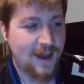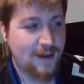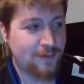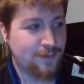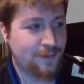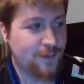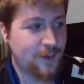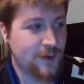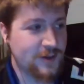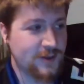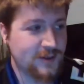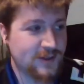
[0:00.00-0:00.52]

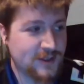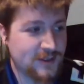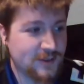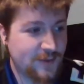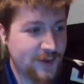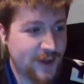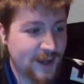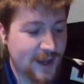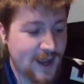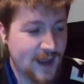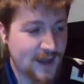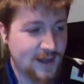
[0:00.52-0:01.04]
at first
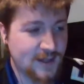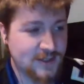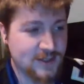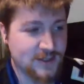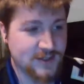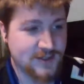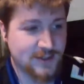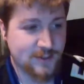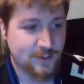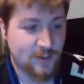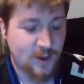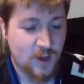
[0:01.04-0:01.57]
this fight kind of
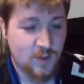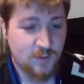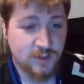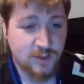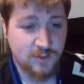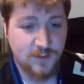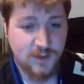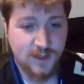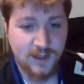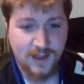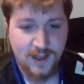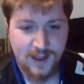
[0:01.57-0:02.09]
just
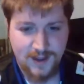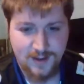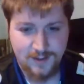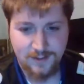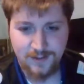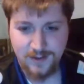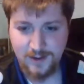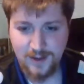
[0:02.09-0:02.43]
screamed to me, yeah,